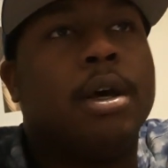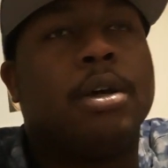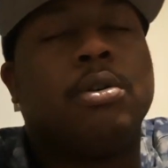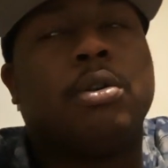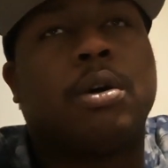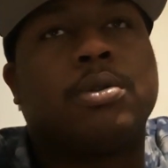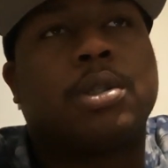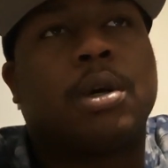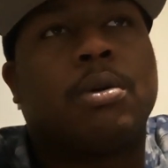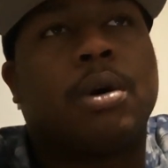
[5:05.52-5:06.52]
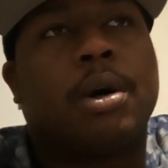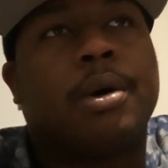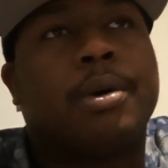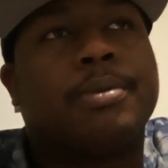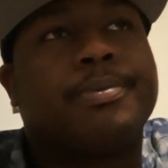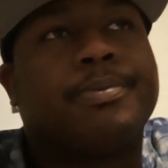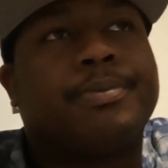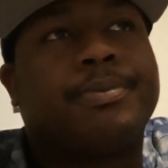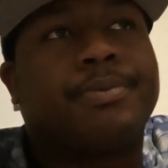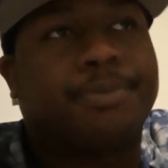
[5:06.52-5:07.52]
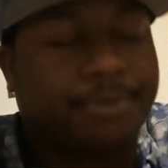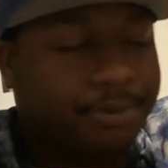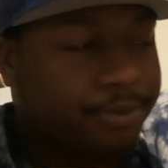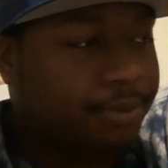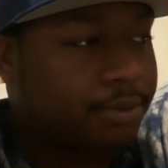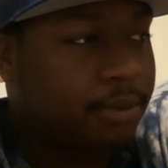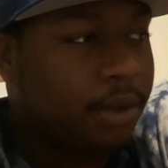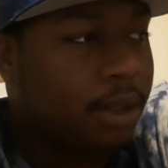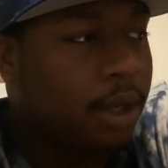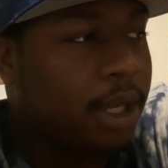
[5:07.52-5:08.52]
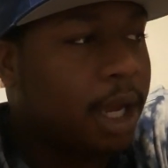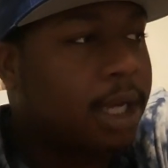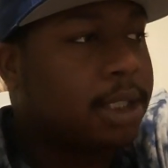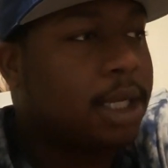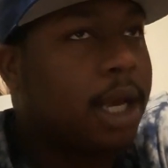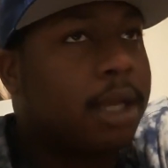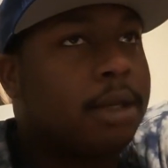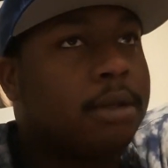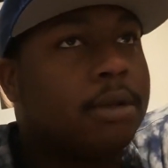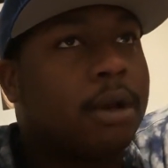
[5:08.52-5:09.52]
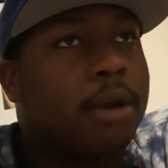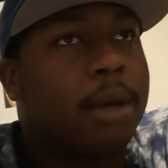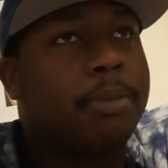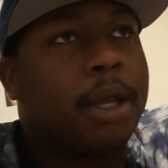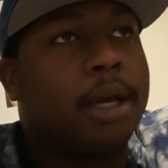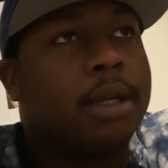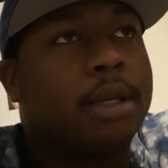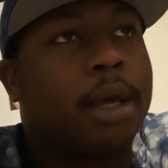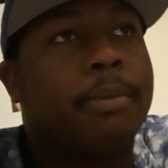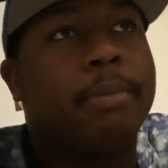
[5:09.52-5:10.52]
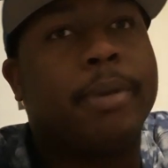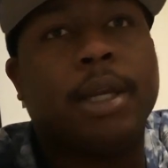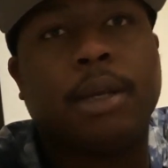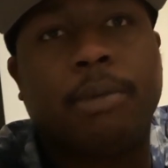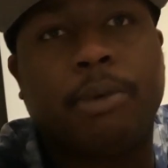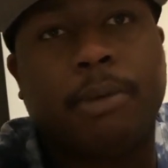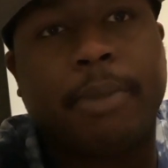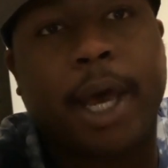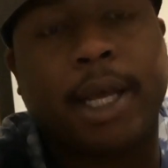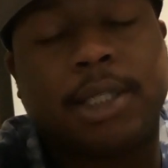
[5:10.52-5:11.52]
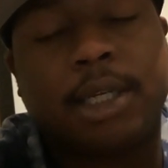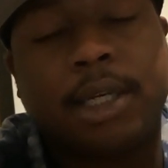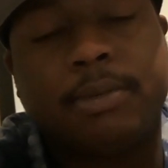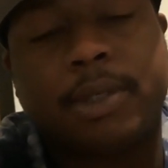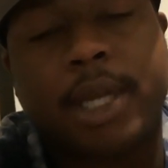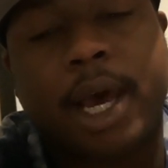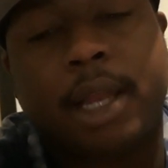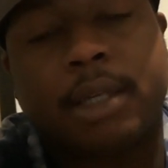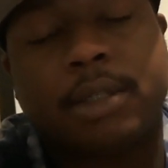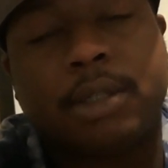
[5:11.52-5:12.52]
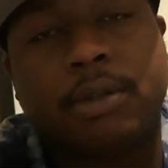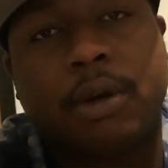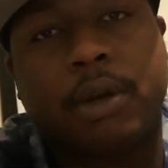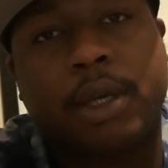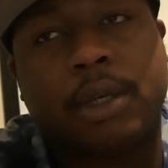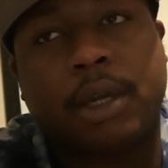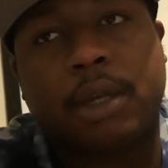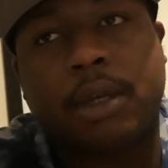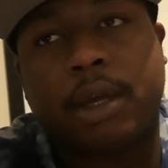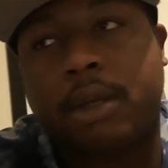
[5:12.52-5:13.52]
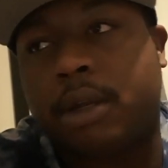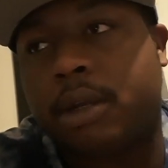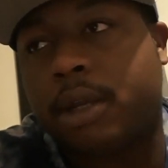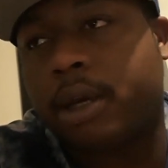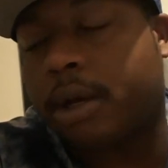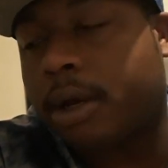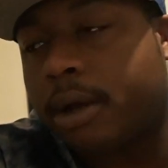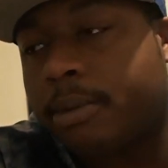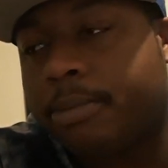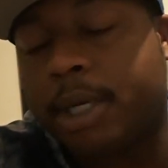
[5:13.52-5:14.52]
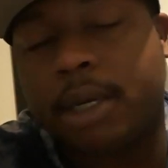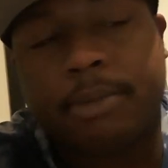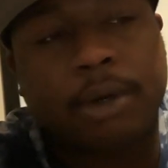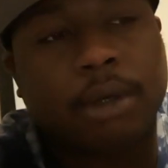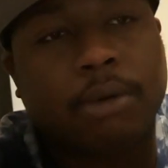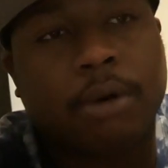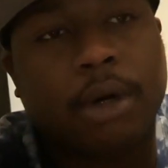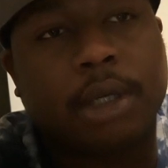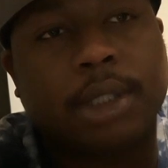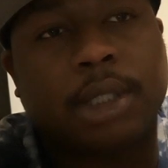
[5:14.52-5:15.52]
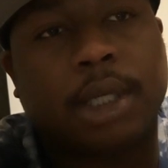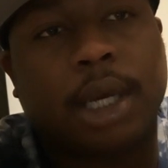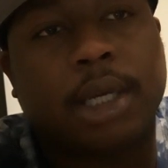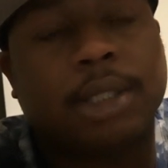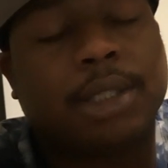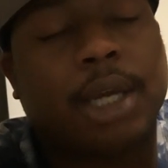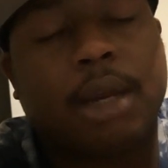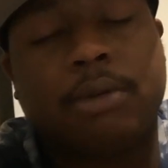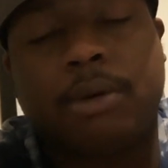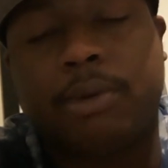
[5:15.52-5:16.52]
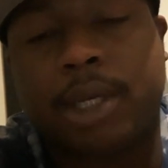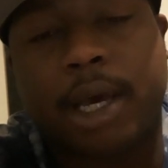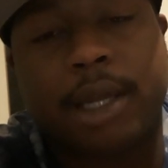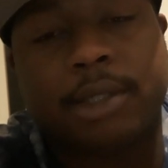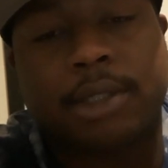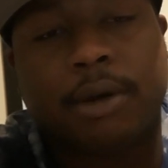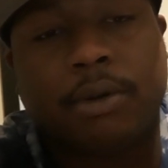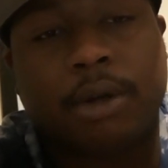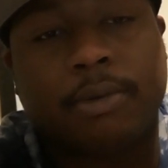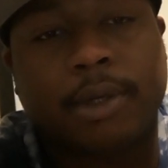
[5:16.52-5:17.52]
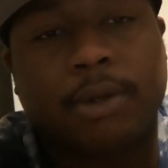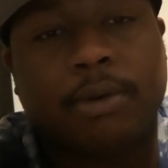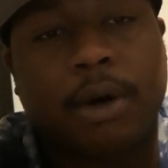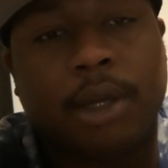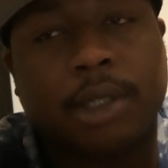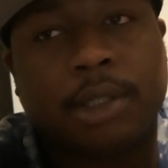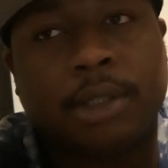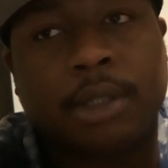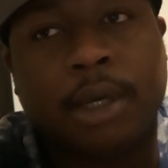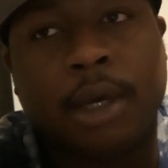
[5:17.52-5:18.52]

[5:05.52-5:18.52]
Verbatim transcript: You know, so um, like I said, you know, they played. They've been beating up on bad teams. Dallas, you know, they they they, they um, beat up on New Orleans again this year. I don't know what the hell is going on with New Orleans.